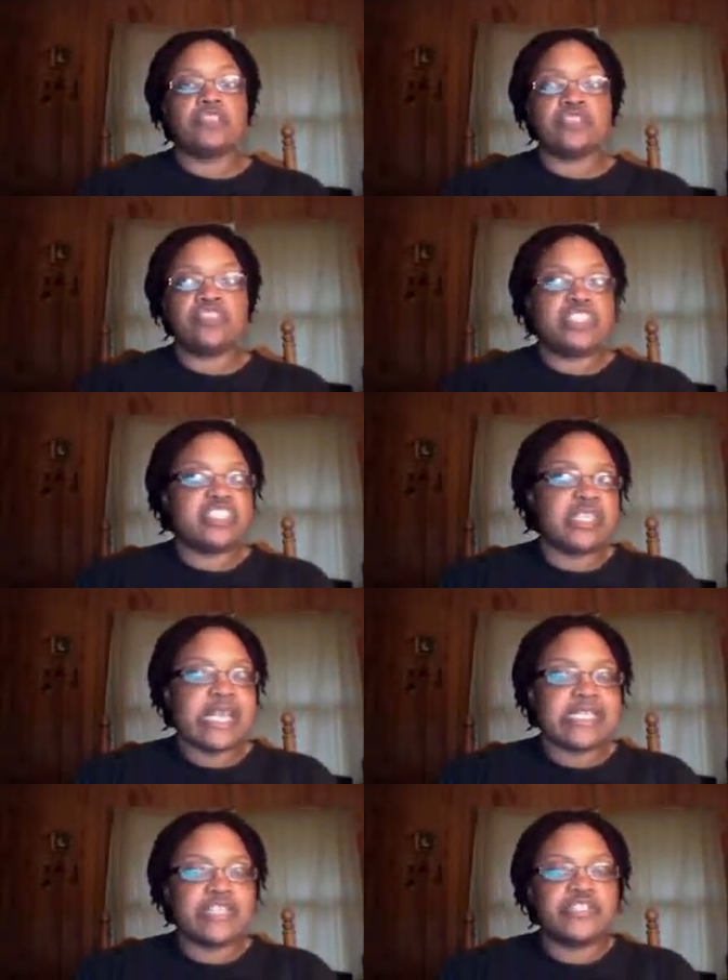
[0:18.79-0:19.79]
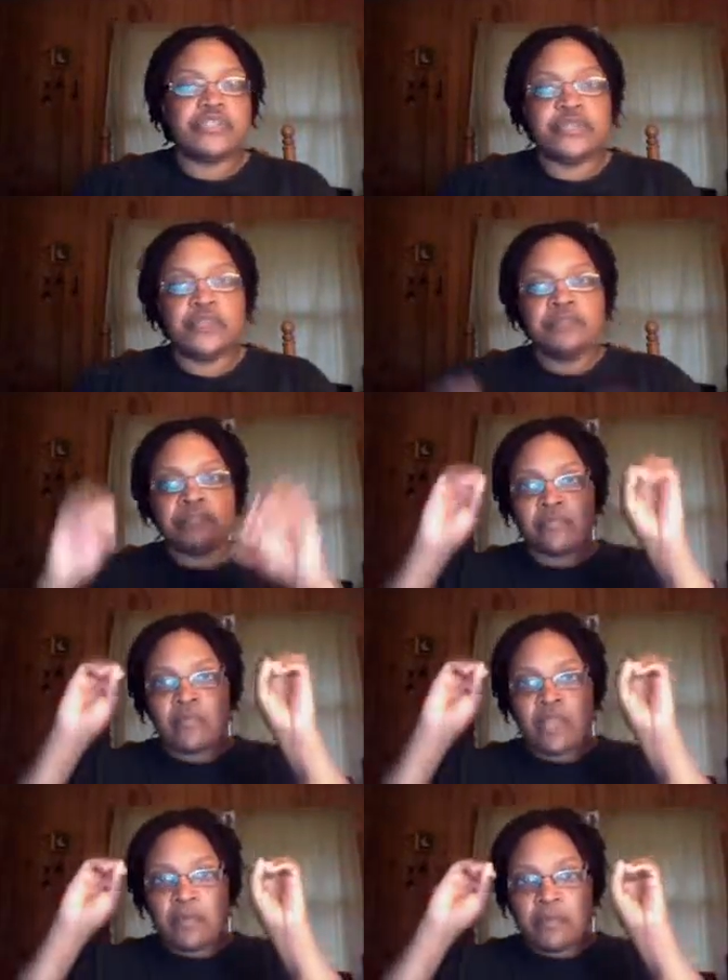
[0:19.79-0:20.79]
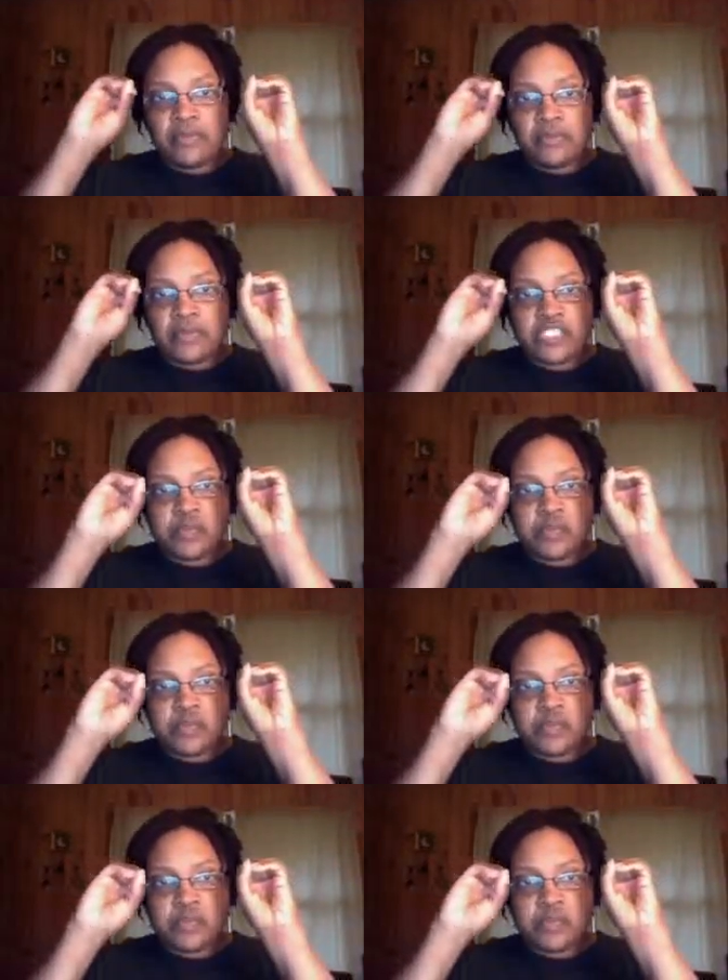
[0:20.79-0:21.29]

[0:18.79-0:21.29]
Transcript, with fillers: just, just in case I do, I'm going to put a big